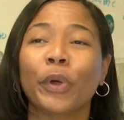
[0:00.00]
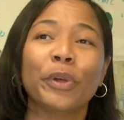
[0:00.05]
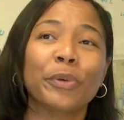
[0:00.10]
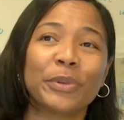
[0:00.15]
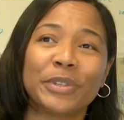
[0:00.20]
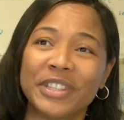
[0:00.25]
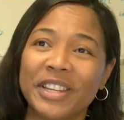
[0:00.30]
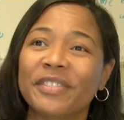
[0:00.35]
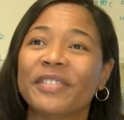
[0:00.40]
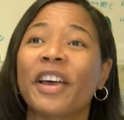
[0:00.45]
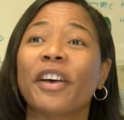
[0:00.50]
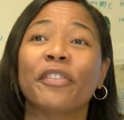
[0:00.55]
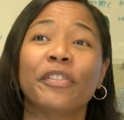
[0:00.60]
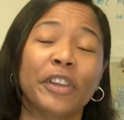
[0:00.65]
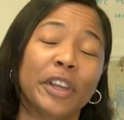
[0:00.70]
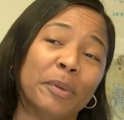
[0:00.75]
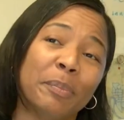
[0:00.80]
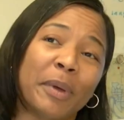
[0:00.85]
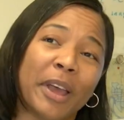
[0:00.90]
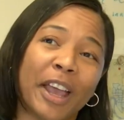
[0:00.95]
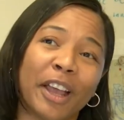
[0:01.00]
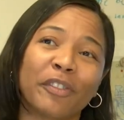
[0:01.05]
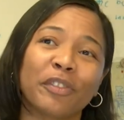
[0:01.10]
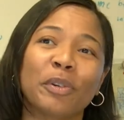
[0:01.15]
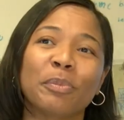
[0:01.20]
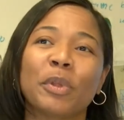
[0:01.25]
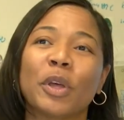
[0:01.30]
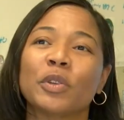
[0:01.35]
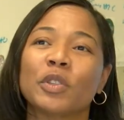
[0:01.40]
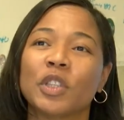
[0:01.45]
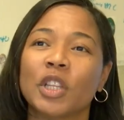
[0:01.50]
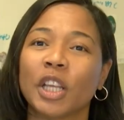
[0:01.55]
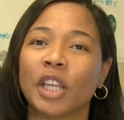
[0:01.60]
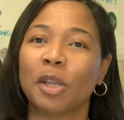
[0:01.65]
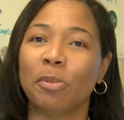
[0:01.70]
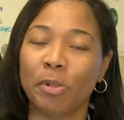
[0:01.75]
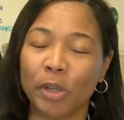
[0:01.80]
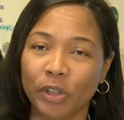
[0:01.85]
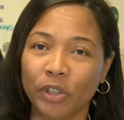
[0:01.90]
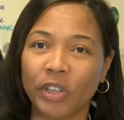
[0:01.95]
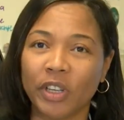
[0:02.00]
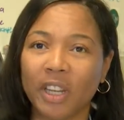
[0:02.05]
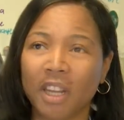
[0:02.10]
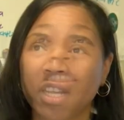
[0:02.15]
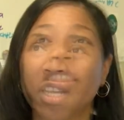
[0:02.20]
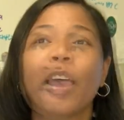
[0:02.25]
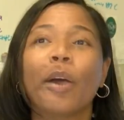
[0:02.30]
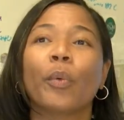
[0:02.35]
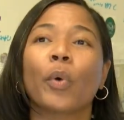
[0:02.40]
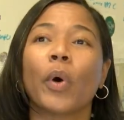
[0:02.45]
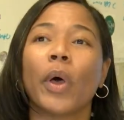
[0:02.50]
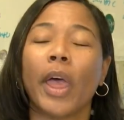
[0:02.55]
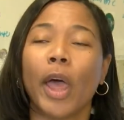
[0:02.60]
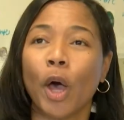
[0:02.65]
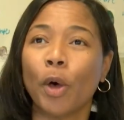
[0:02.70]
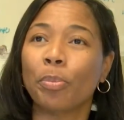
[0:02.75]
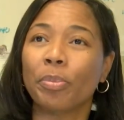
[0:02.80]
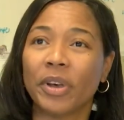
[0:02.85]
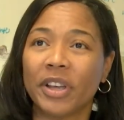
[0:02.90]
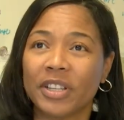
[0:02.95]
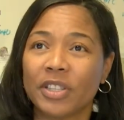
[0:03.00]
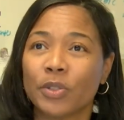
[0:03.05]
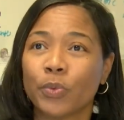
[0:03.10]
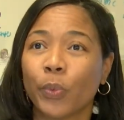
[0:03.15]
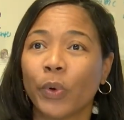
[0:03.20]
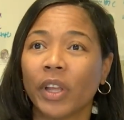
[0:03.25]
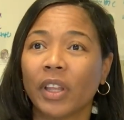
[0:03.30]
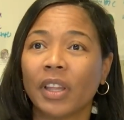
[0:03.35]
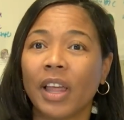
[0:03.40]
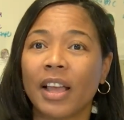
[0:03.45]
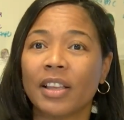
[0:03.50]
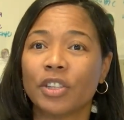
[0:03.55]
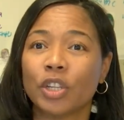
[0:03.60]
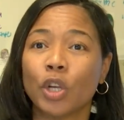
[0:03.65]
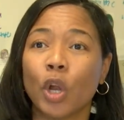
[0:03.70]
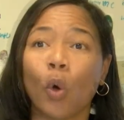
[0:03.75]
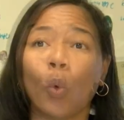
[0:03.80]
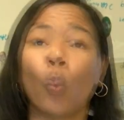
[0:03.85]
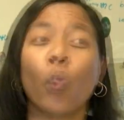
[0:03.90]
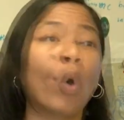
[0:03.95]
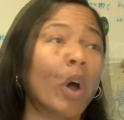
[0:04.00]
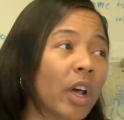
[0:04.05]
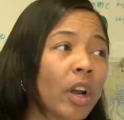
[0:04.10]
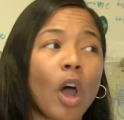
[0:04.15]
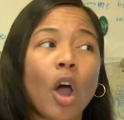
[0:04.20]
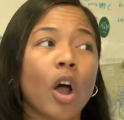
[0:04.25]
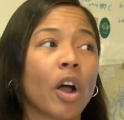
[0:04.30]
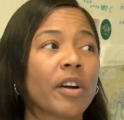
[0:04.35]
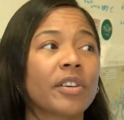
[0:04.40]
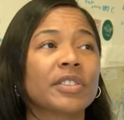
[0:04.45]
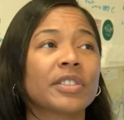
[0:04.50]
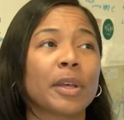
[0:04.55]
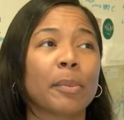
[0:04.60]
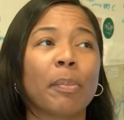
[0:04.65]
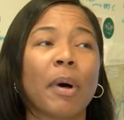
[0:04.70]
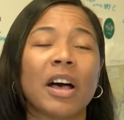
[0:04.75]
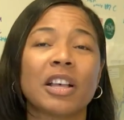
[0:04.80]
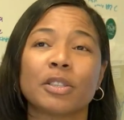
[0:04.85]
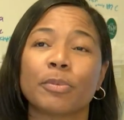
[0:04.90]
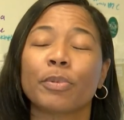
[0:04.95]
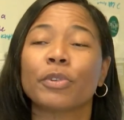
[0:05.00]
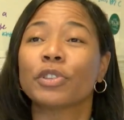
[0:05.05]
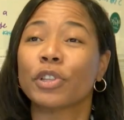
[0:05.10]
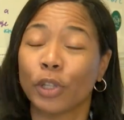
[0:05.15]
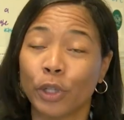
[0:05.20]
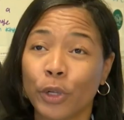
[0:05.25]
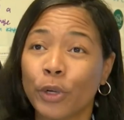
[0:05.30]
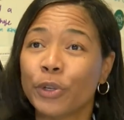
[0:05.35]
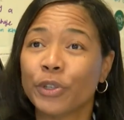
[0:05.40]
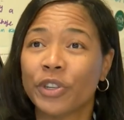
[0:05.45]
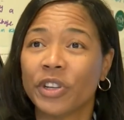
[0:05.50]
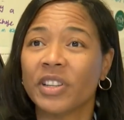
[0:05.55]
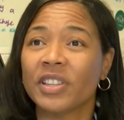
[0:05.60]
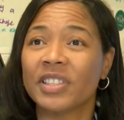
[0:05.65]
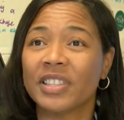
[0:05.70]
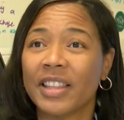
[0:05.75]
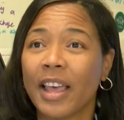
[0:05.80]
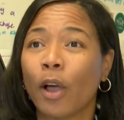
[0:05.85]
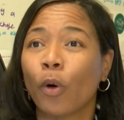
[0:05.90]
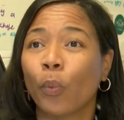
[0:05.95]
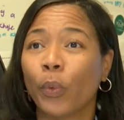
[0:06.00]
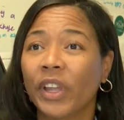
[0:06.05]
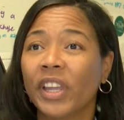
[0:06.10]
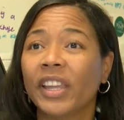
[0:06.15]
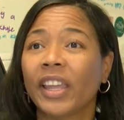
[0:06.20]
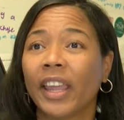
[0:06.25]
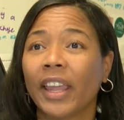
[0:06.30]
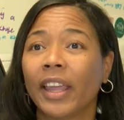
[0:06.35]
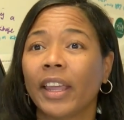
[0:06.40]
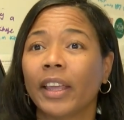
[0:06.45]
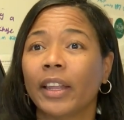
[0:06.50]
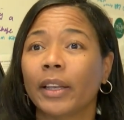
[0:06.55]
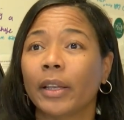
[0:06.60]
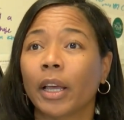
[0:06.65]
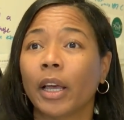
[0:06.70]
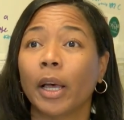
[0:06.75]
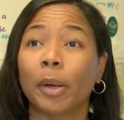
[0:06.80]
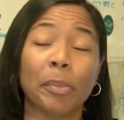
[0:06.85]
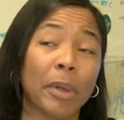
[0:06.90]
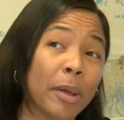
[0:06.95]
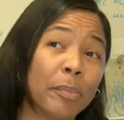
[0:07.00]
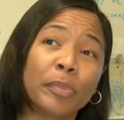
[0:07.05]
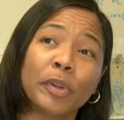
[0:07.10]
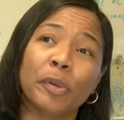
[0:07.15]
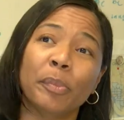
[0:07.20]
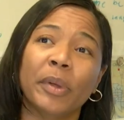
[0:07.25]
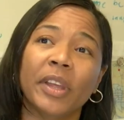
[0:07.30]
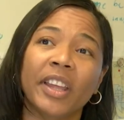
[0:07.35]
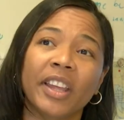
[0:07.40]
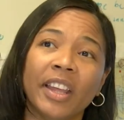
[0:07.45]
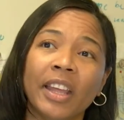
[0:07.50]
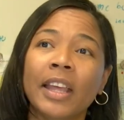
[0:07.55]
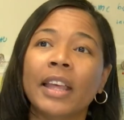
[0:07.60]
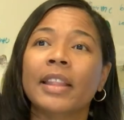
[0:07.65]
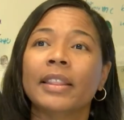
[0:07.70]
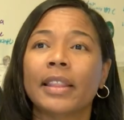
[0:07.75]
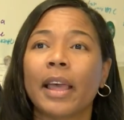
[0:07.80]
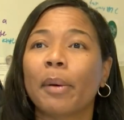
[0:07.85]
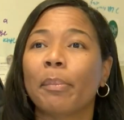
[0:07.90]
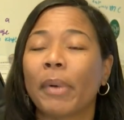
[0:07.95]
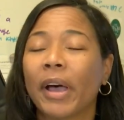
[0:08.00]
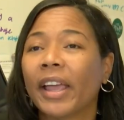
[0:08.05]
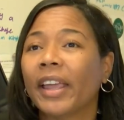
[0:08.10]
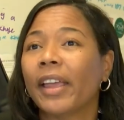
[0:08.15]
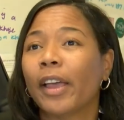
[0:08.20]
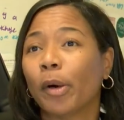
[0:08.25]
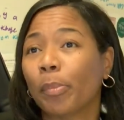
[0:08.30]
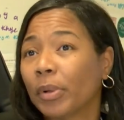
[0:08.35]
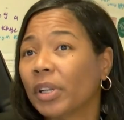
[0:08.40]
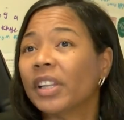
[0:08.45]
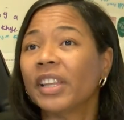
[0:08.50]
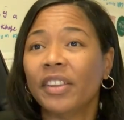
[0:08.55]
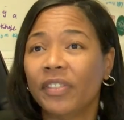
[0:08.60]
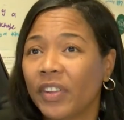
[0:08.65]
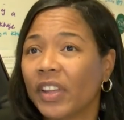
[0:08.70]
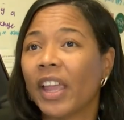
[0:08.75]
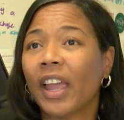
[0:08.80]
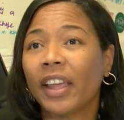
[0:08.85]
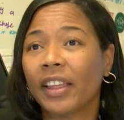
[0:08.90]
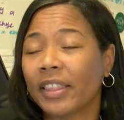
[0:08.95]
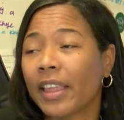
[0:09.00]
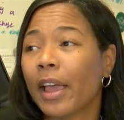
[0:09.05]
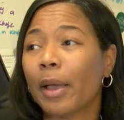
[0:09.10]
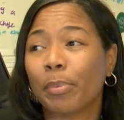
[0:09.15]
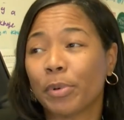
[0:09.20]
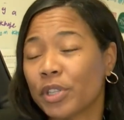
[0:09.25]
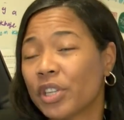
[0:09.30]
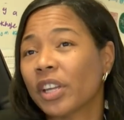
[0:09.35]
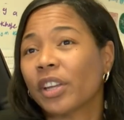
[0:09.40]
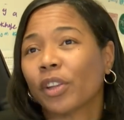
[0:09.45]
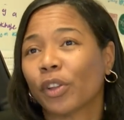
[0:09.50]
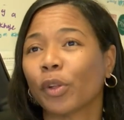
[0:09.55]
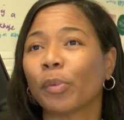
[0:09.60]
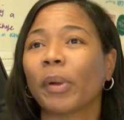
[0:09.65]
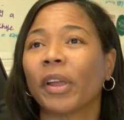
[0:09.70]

we receive that feedback from those in the community, that will help us realize, you know, what are some possible solutions that we can um, implement that might help alleviate that particular